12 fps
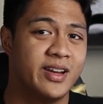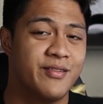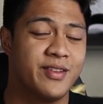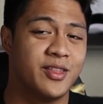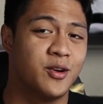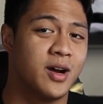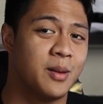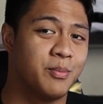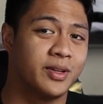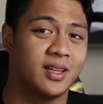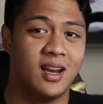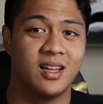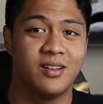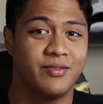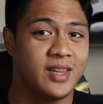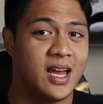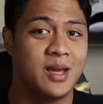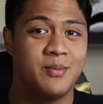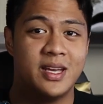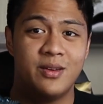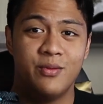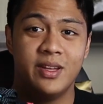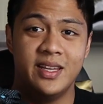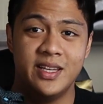even though I put a lot of time in
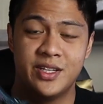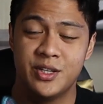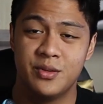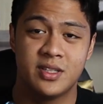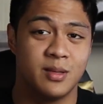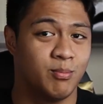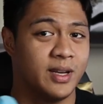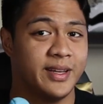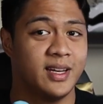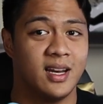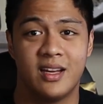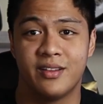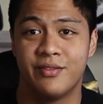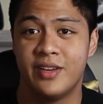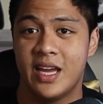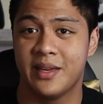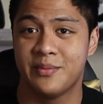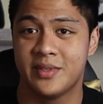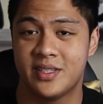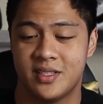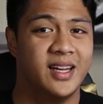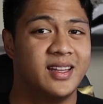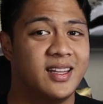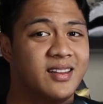with these shoes and played a lot of games,
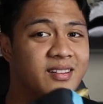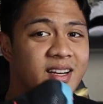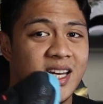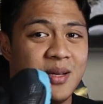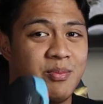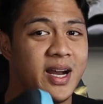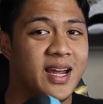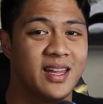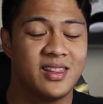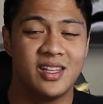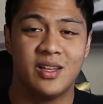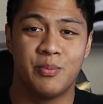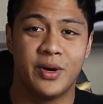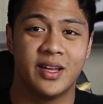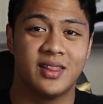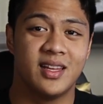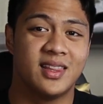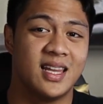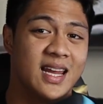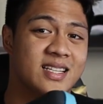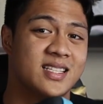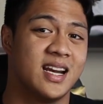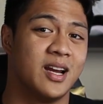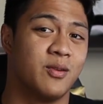it didn't really break into the point that the light
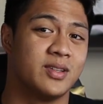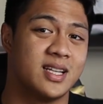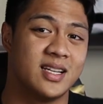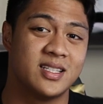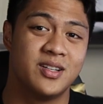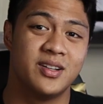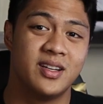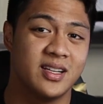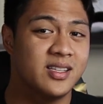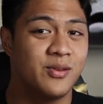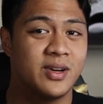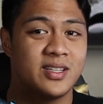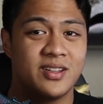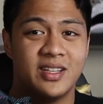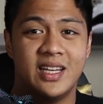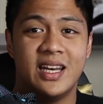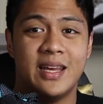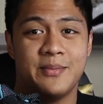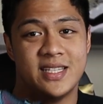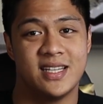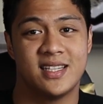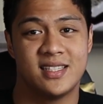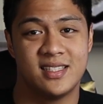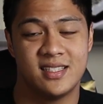strike was as good as the ones on the Dame
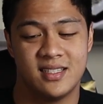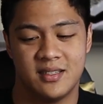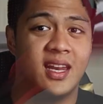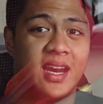6. The